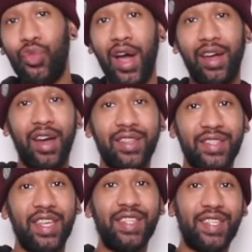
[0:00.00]
Right,
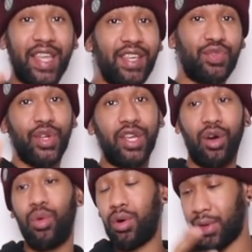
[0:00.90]
guys, in today's video,
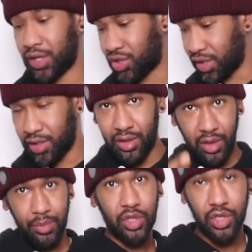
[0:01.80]
well, actually,
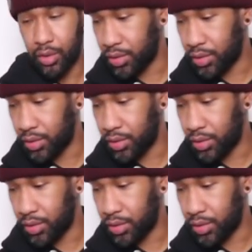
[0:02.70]
let me show